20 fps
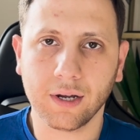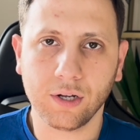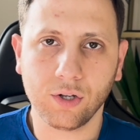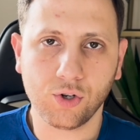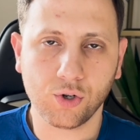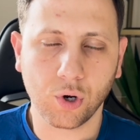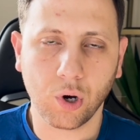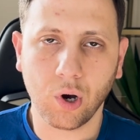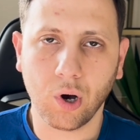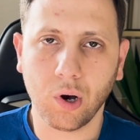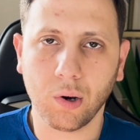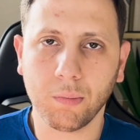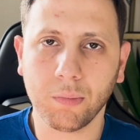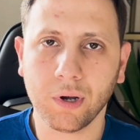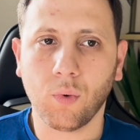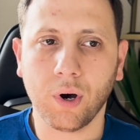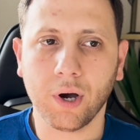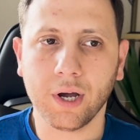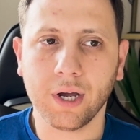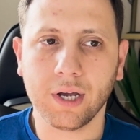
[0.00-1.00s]
a job,
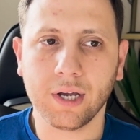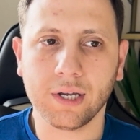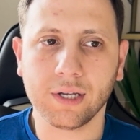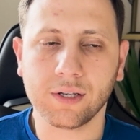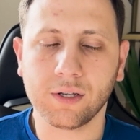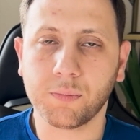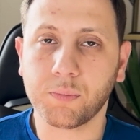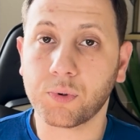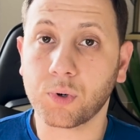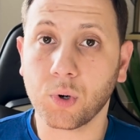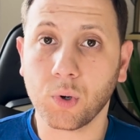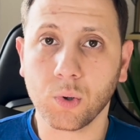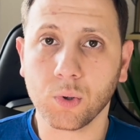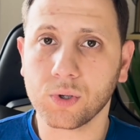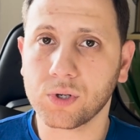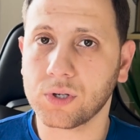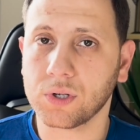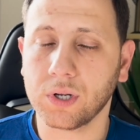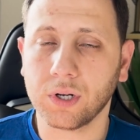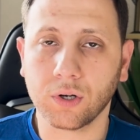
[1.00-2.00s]
what is the
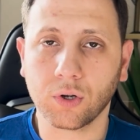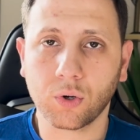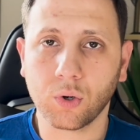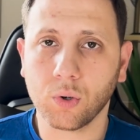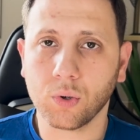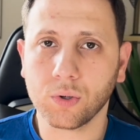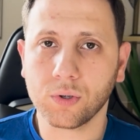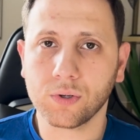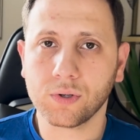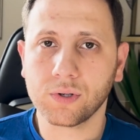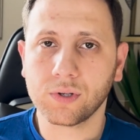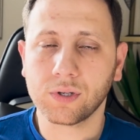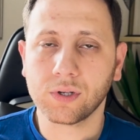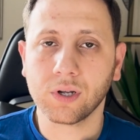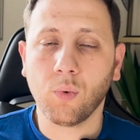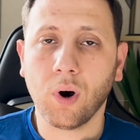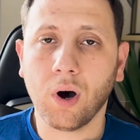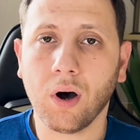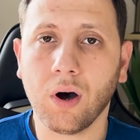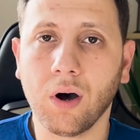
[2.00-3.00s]
pros and cons,
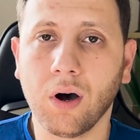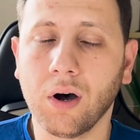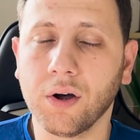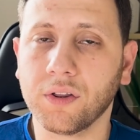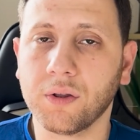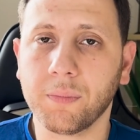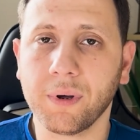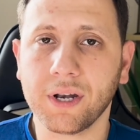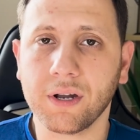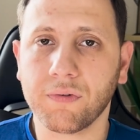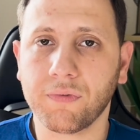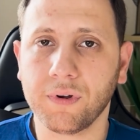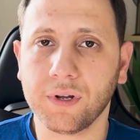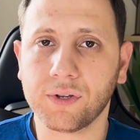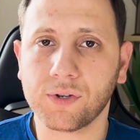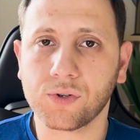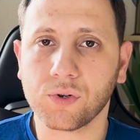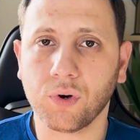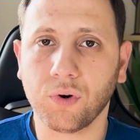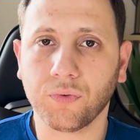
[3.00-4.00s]
what are the
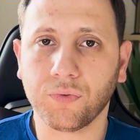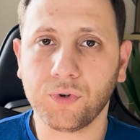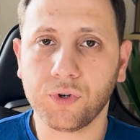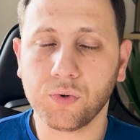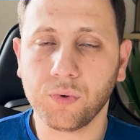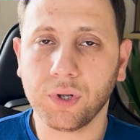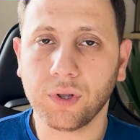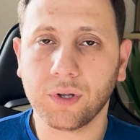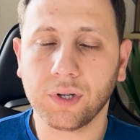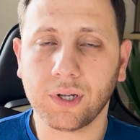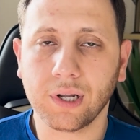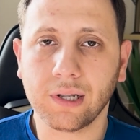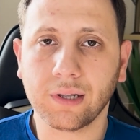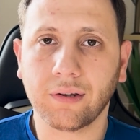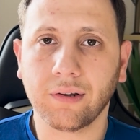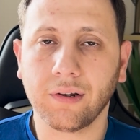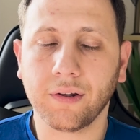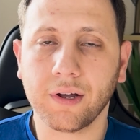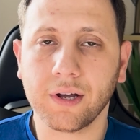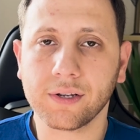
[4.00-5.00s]
benefits of doing the
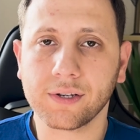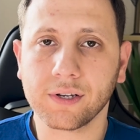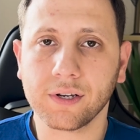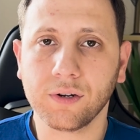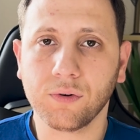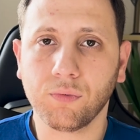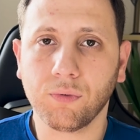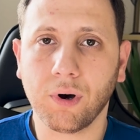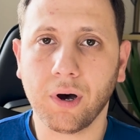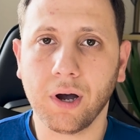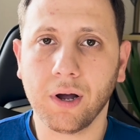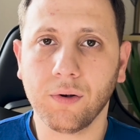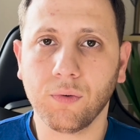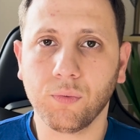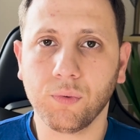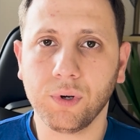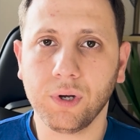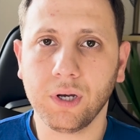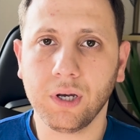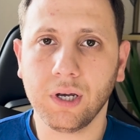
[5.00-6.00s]
dental nursing while
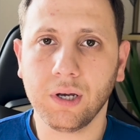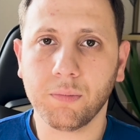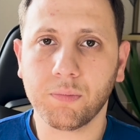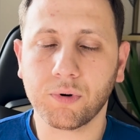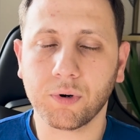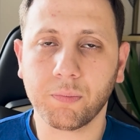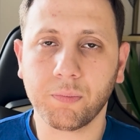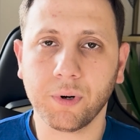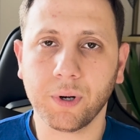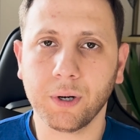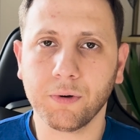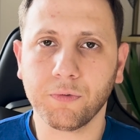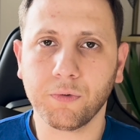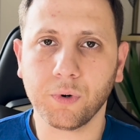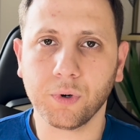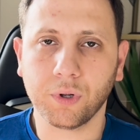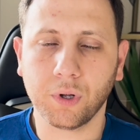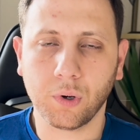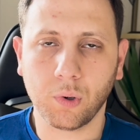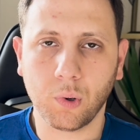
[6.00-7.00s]
we prepare
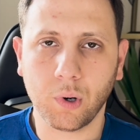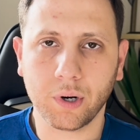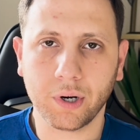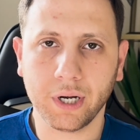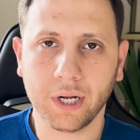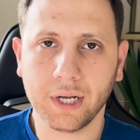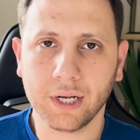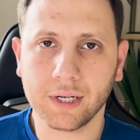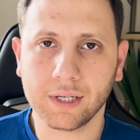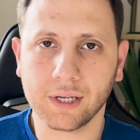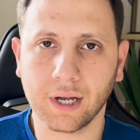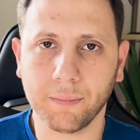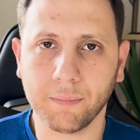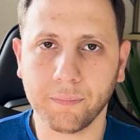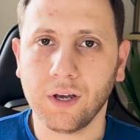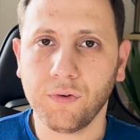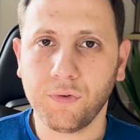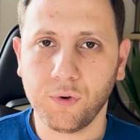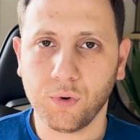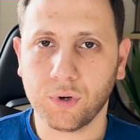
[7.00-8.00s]
for the ORE exam.
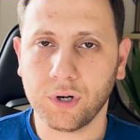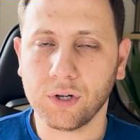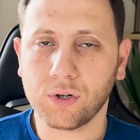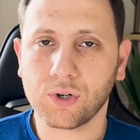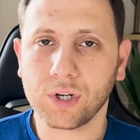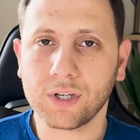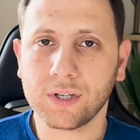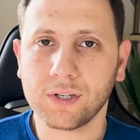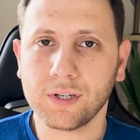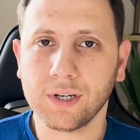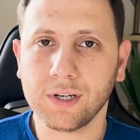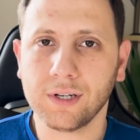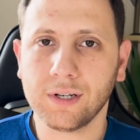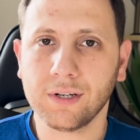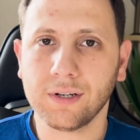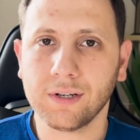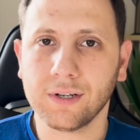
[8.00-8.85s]
If you're interested,